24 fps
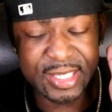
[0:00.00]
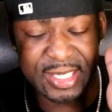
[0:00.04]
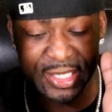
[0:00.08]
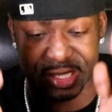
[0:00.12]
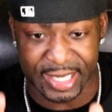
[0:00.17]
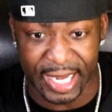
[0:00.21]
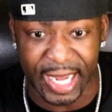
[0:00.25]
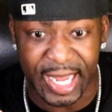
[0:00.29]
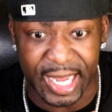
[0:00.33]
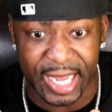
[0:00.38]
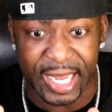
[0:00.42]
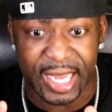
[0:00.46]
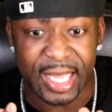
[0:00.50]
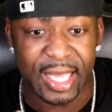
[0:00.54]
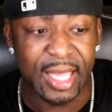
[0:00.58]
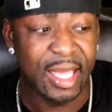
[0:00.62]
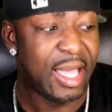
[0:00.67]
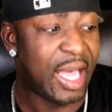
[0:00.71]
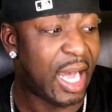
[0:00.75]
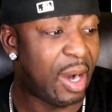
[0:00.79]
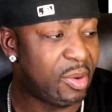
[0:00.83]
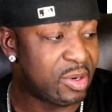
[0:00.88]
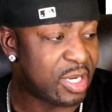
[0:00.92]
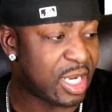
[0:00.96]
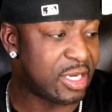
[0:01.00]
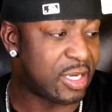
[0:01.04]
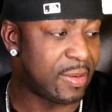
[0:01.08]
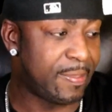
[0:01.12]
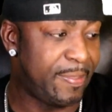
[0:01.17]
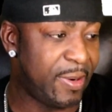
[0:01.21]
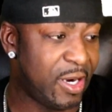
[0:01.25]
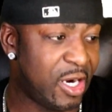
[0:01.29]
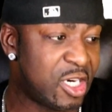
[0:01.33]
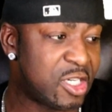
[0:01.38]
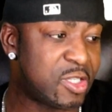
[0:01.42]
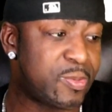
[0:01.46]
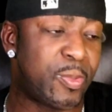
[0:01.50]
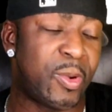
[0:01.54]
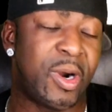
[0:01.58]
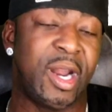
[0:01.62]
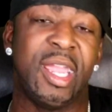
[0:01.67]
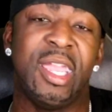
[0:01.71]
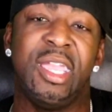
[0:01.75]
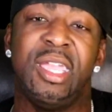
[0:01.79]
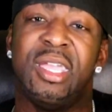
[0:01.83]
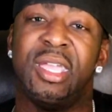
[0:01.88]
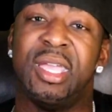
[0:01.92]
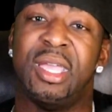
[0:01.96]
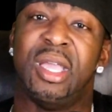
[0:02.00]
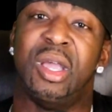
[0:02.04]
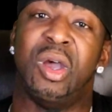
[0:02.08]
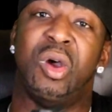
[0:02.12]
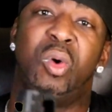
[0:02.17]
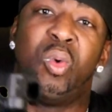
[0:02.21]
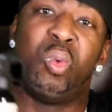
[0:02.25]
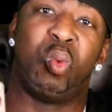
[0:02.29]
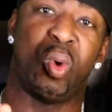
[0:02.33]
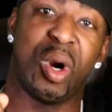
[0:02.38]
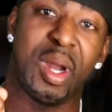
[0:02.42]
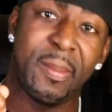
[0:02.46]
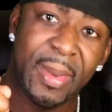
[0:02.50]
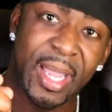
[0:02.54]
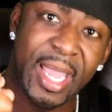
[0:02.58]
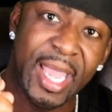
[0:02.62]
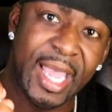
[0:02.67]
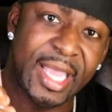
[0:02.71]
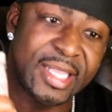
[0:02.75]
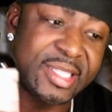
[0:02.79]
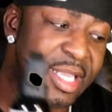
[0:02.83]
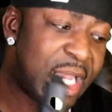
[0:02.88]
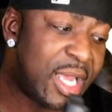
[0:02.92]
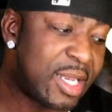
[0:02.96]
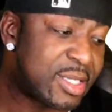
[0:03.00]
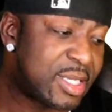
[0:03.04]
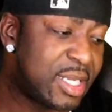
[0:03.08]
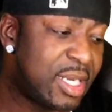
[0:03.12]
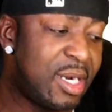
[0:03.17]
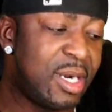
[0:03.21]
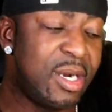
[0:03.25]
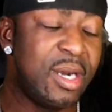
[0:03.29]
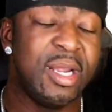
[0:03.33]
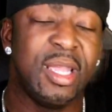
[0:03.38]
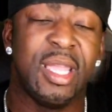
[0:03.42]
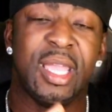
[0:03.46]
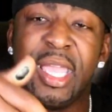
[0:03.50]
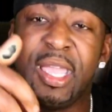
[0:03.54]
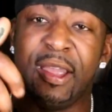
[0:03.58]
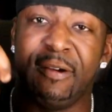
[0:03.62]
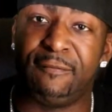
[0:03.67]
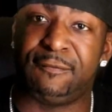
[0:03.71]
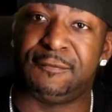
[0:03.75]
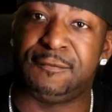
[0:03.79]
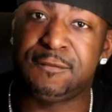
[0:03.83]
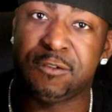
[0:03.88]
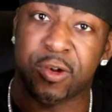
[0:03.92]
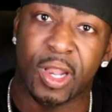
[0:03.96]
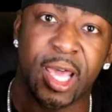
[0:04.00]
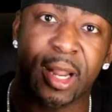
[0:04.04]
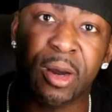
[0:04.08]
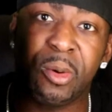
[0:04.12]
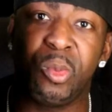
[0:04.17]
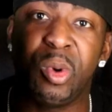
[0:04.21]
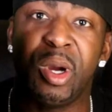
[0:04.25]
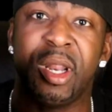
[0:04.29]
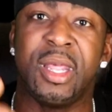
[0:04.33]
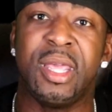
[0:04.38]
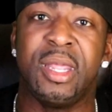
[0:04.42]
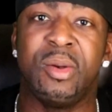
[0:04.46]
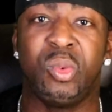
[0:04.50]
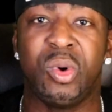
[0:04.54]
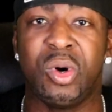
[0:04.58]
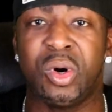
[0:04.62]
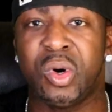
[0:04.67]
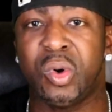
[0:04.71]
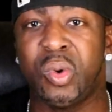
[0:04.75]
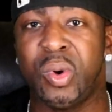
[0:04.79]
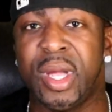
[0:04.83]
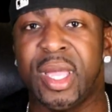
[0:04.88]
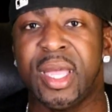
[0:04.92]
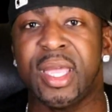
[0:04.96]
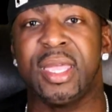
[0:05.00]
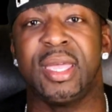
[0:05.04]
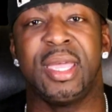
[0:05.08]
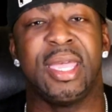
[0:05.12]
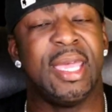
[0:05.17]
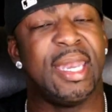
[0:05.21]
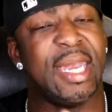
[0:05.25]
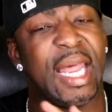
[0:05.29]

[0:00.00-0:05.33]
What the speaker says: Today, I would take the bear spray, run my ass out there and flood them with it real quick.